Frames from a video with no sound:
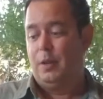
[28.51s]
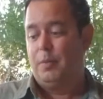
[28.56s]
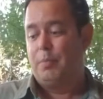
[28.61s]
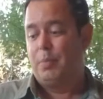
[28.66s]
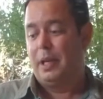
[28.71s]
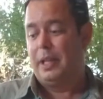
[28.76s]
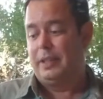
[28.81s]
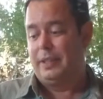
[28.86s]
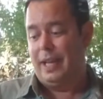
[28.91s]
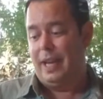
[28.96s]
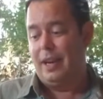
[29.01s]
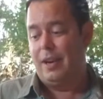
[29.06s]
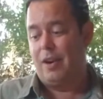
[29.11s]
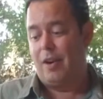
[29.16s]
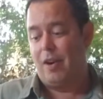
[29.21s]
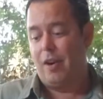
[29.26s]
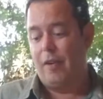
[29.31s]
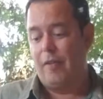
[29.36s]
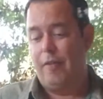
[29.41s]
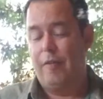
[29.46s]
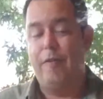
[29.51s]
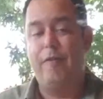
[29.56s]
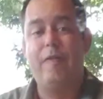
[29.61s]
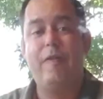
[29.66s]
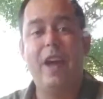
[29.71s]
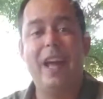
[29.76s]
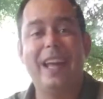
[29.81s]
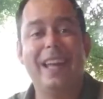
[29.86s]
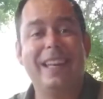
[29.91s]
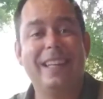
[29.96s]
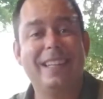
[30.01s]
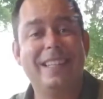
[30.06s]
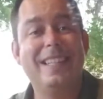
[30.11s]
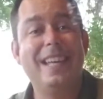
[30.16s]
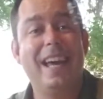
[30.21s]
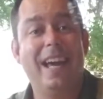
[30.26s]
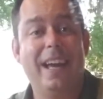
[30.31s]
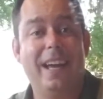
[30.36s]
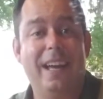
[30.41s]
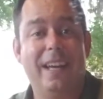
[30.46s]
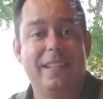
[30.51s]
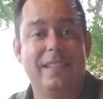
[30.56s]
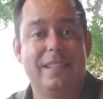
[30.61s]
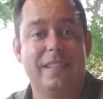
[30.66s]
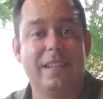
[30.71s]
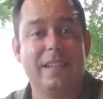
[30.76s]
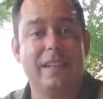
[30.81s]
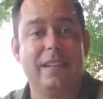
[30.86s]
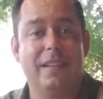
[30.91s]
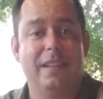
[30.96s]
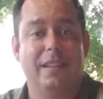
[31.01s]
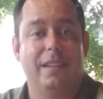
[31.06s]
but they are fantastic